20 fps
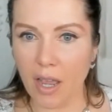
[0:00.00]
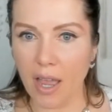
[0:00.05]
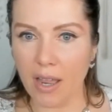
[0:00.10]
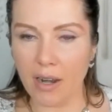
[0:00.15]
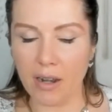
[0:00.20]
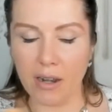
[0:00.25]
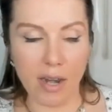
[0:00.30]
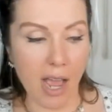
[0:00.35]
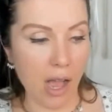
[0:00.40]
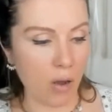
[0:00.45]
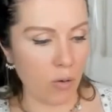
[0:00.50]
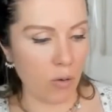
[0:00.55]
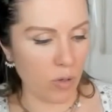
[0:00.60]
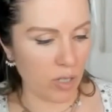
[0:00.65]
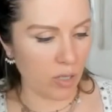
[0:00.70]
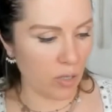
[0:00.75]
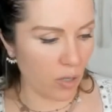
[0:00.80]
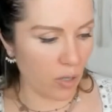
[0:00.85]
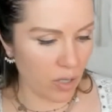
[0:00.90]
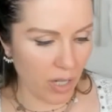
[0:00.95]
And now
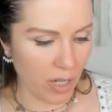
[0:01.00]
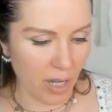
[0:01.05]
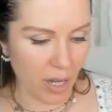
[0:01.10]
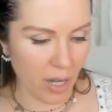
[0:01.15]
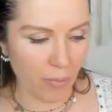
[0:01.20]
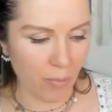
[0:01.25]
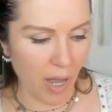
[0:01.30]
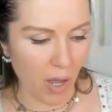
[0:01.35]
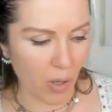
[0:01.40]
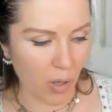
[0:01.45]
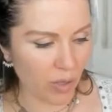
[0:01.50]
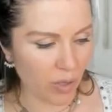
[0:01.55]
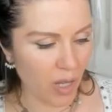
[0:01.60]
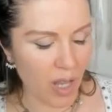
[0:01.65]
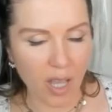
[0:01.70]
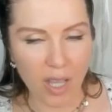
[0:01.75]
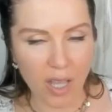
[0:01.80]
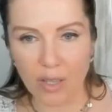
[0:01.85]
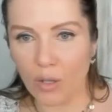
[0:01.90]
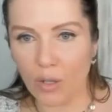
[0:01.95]
we're talking about
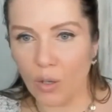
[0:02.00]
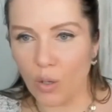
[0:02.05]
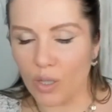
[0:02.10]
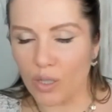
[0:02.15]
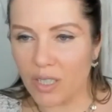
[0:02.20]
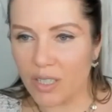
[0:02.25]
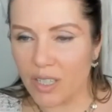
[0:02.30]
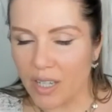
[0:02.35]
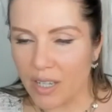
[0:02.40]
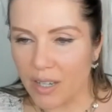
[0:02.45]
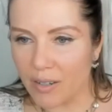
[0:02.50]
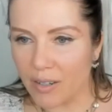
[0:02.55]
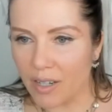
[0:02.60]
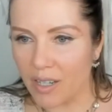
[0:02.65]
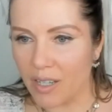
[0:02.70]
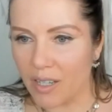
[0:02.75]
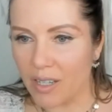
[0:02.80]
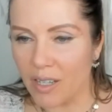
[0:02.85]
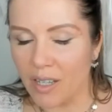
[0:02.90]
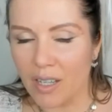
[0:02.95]
the golden
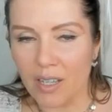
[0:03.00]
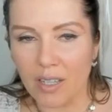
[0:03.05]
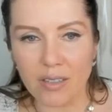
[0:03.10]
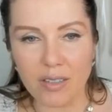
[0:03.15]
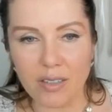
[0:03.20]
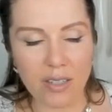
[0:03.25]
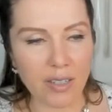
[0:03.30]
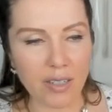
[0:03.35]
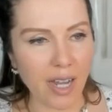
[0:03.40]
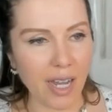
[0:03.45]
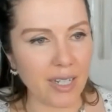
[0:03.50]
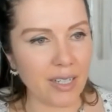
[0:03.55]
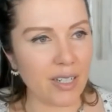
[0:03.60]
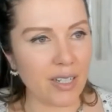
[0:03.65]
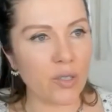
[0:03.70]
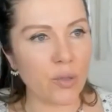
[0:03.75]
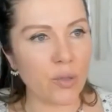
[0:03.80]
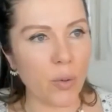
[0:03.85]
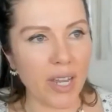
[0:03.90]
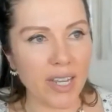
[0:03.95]
era, the
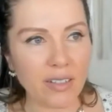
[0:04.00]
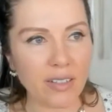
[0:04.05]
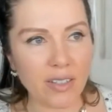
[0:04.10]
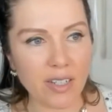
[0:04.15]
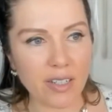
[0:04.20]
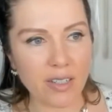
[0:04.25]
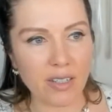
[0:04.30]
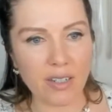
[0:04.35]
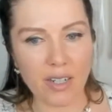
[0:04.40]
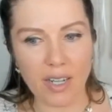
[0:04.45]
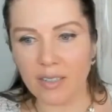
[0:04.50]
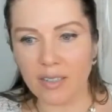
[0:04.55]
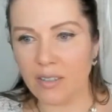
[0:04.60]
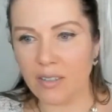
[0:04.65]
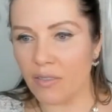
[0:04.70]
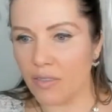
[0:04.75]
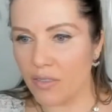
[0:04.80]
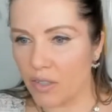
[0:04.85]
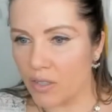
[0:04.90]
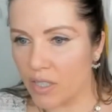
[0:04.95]
1920s, the
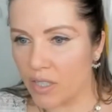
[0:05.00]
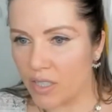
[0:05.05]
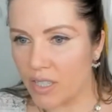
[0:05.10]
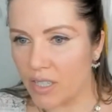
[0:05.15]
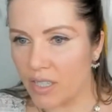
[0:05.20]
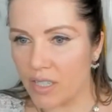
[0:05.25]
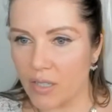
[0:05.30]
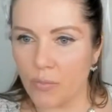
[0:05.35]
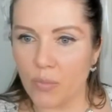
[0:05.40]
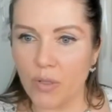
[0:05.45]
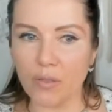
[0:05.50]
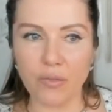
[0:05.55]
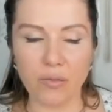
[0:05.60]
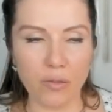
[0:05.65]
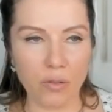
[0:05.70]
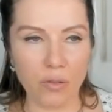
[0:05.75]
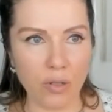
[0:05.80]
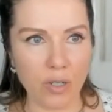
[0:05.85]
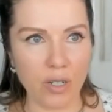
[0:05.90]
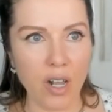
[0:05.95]
1930s,
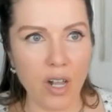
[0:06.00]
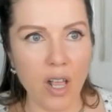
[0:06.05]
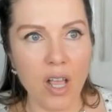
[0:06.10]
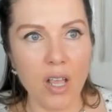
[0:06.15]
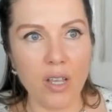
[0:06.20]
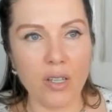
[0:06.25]
before.